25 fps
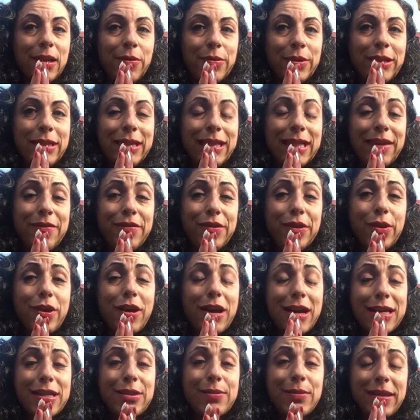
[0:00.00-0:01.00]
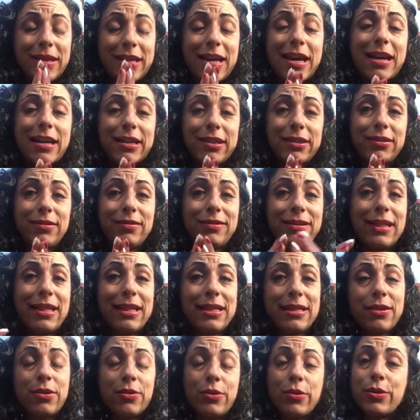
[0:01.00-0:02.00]
Leave you guys with that.
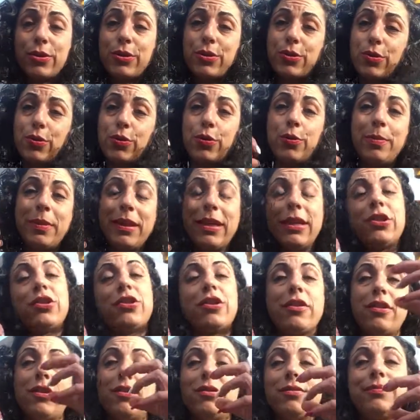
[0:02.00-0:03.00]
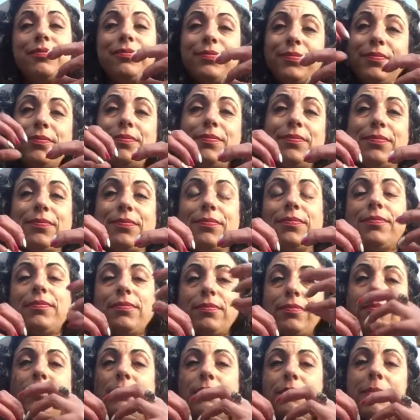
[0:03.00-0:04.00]
Let's not storm each other
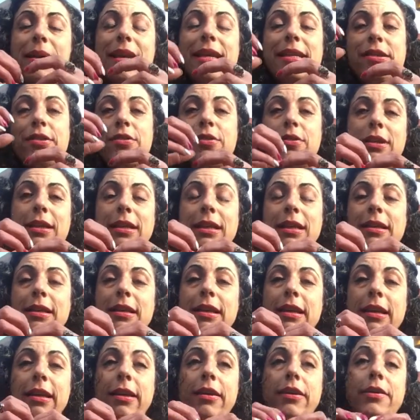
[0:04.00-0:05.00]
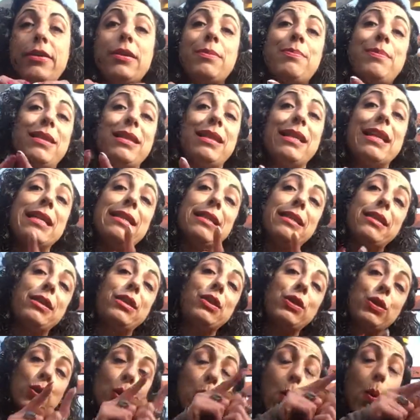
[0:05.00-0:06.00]
based on anything else, but let's
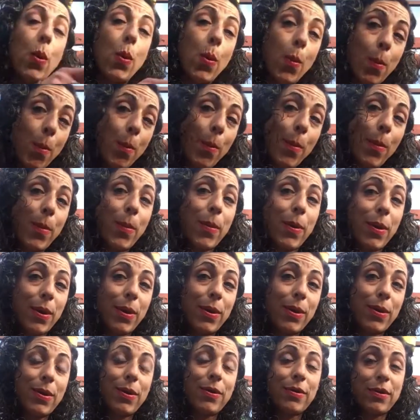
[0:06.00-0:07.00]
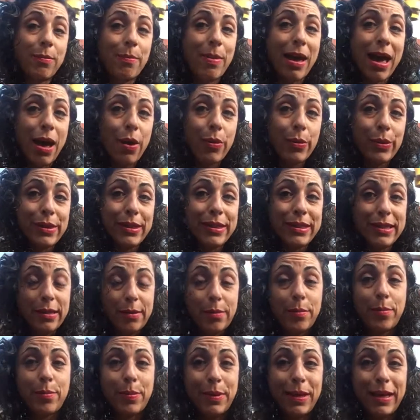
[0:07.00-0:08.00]
storm the powers
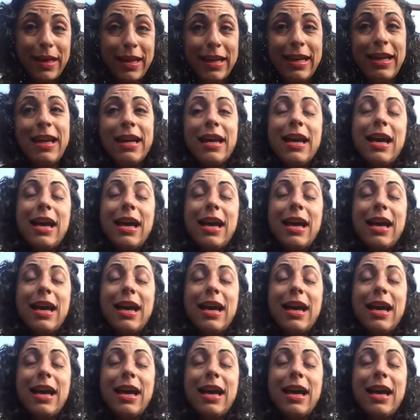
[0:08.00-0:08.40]
that be.